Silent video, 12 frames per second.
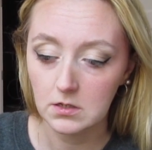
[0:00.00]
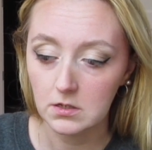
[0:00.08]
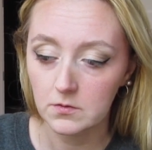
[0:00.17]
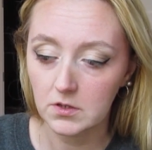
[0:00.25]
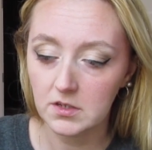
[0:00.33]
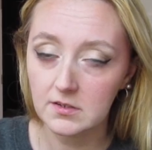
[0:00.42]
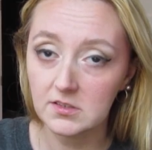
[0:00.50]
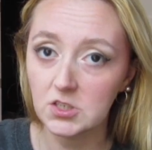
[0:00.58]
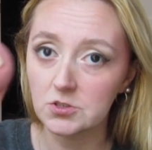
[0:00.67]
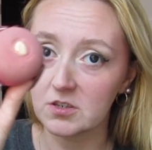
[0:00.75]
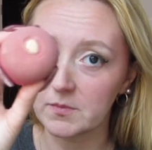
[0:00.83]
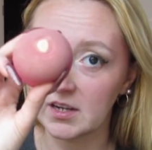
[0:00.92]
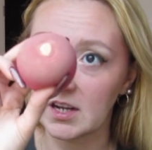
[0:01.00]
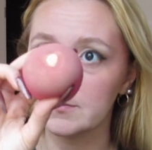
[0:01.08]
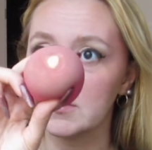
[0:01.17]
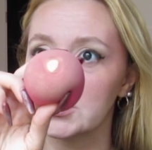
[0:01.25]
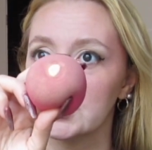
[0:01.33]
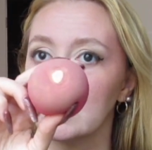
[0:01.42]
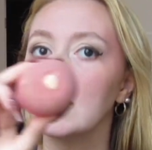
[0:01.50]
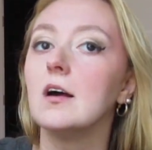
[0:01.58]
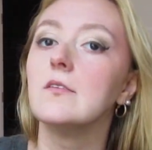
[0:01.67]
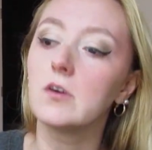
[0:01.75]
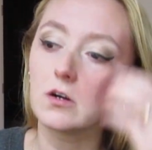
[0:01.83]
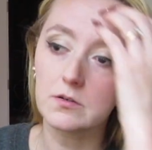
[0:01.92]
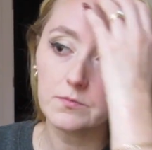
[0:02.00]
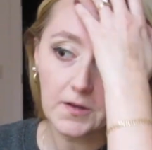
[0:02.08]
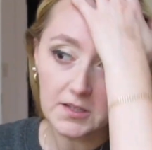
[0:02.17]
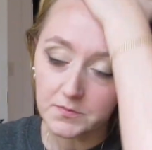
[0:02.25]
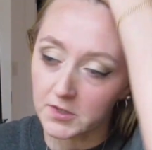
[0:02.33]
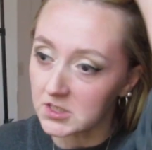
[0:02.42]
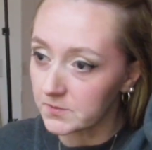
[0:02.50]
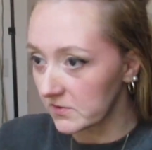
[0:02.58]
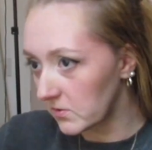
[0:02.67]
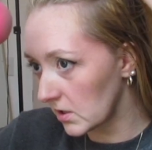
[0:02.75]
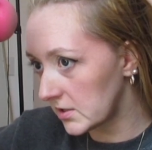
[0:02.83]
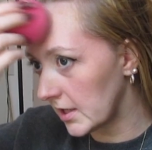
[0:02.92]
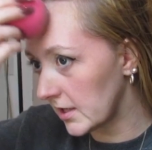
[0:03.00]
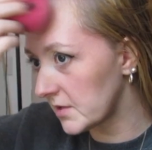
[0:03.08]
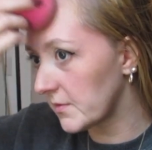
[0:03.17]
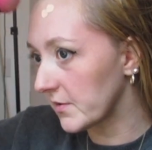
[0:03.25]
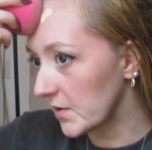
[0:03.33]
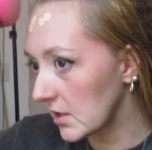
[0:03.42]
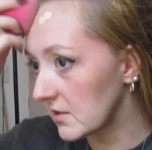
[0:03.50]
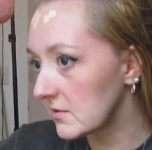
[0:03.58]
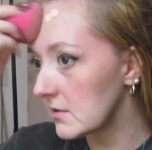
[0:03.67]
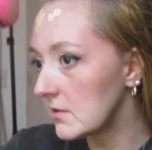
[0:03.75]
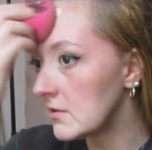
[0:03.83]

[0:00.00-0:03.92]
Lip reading: This is usually about how much I'll have on my sponge before I take it to my face.